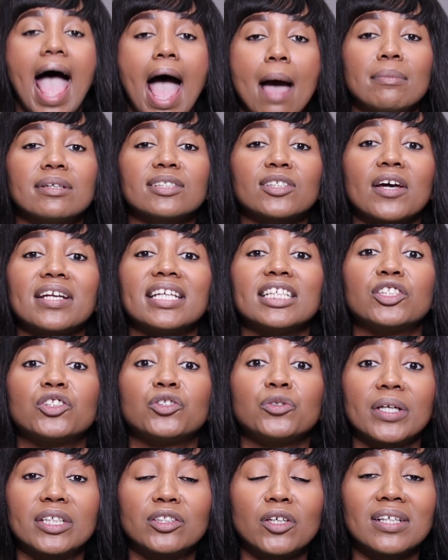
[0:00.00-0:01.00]
Amazon is
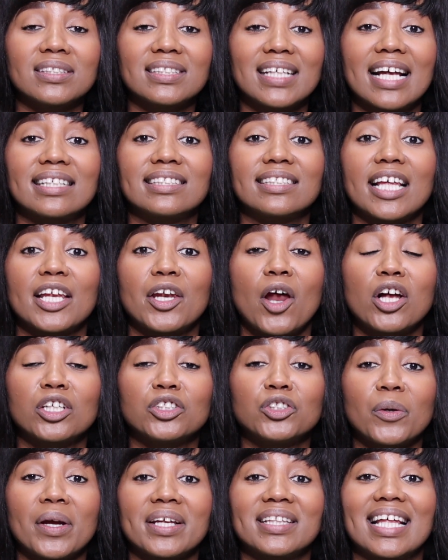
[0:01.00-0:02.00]
strict on sites that
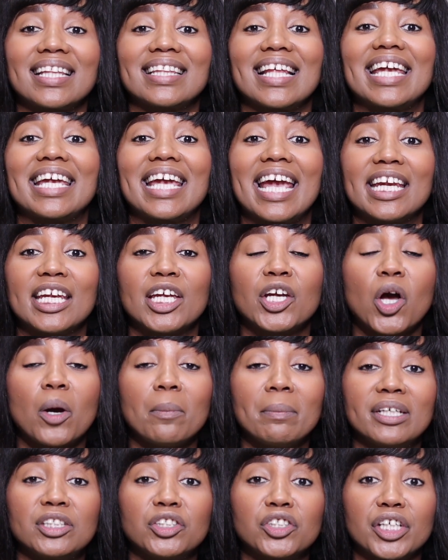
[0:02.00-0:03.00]
aren't showing that they're gaining
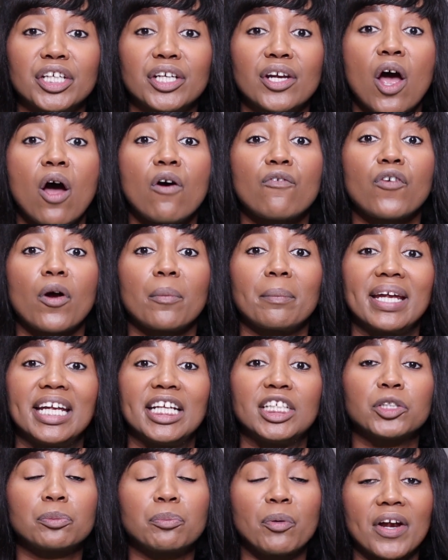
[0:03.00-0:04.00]
commission from
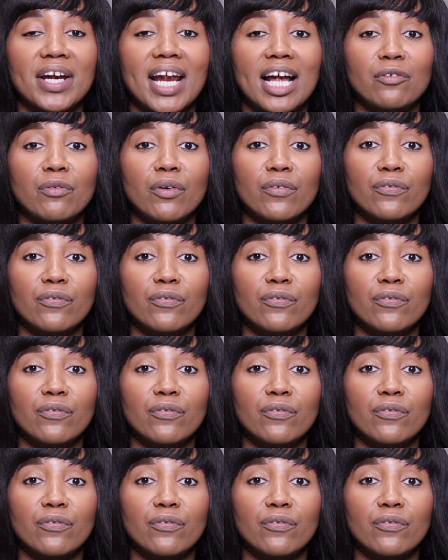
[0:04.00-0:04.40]
each product